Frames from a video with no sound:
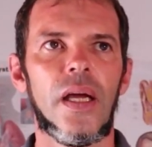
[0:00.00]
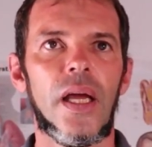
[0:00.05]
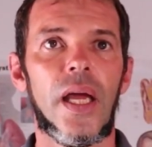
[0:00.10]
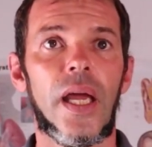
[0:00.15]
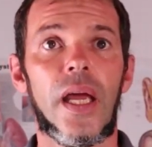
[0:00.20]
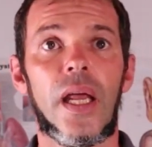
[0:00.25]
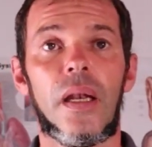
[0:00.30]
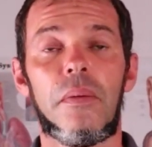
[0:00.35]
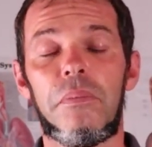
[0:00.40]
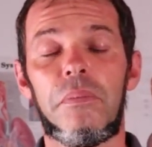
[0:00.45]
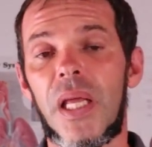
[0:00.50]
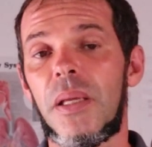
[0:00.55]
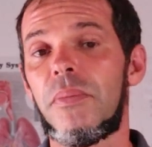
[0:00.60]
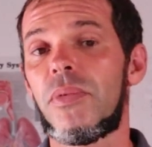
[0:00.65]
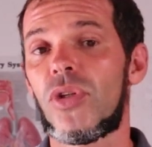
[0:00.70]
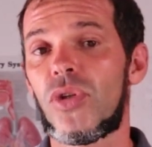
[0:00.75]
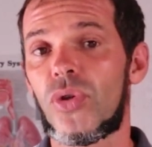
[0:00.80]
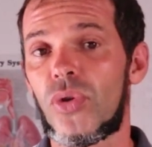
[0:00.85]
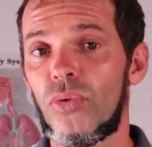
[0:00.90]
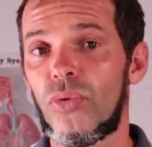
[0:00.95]
and
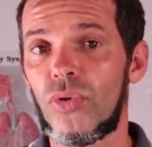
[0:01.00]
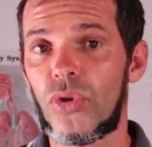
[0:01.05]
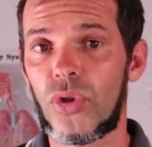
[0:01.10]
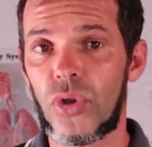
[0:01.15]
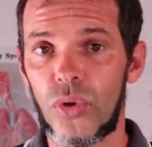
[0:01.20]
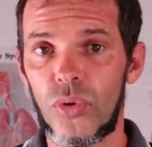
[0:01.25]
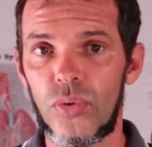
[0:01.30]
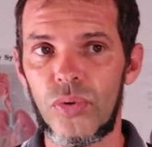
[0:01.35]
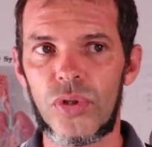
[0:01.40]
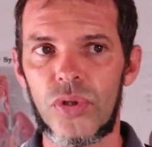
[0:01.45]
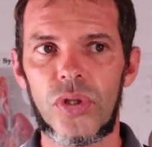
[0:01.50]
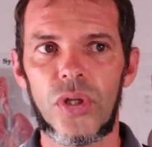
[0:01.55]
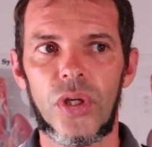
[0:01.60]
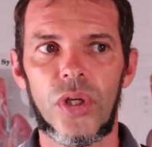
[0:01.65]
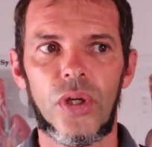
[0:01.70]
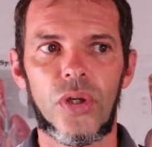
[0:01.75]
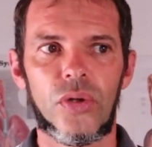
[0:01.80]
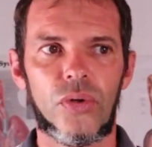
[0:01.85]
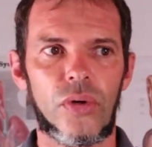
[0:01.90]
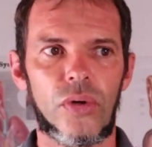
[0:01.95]
maybe should
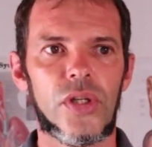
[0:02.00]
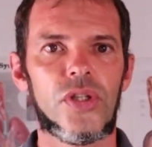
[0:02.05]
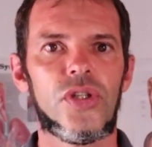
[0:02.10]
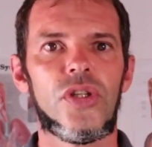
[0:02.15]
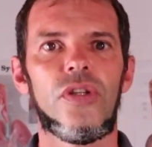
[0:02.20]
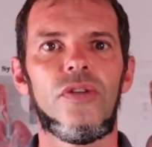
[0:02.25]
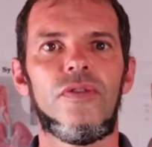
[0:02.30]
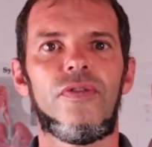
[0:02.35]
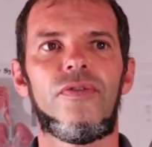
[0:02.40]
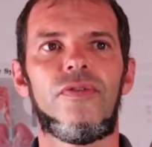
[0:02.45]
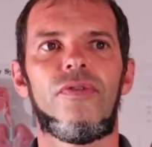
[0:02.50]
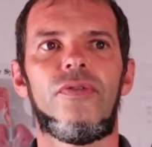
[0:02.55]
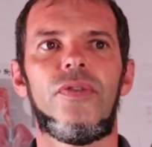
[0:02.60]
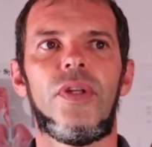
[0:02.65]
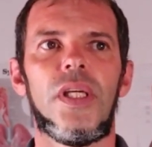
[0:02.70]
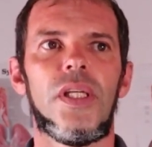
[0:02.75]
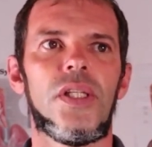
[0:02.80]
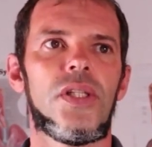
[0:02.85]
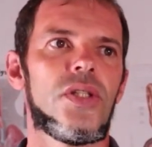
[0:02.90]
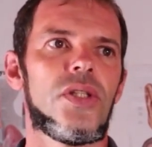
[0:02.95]
use to achieve
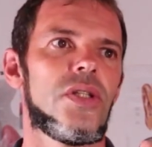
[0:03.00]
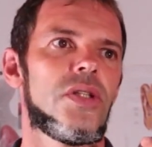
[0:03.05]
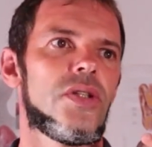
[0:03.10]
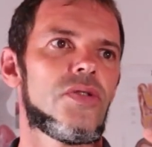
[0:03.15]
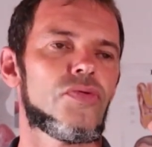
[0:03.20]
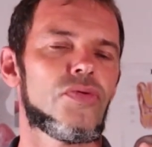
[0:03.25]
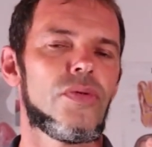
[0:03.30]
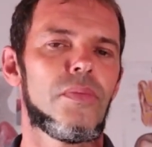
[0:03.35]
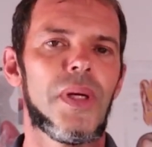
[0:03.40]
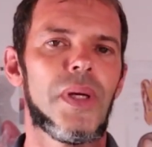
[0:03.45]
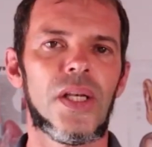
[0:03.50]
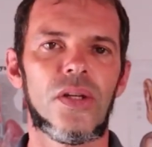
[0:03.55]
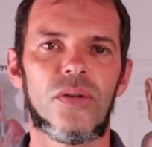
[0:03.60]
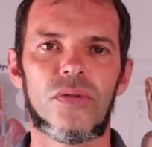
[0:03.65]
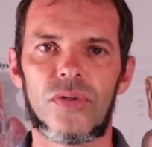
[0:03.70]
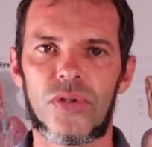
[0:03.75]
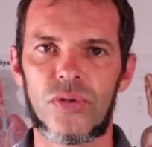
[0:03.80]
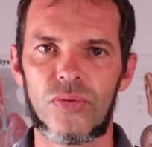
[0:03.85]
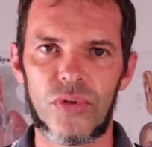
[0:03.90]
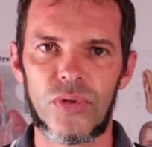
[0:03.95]
these
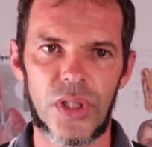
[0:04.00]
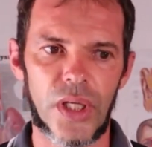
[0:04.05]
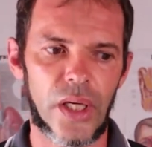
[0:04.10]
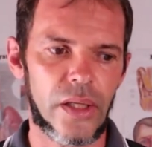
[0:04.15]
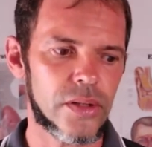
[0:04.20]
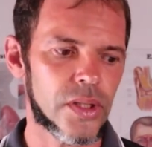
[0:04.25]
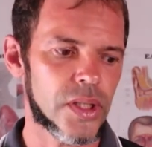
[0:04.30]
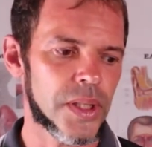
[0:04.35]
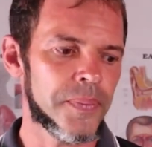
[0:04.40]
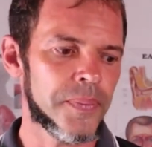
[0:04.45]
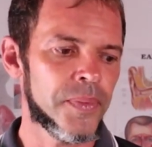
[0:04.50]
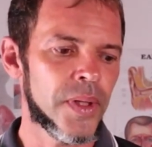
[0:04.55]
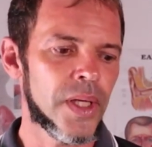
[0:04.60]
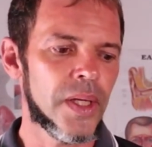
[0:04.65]
tremendous results.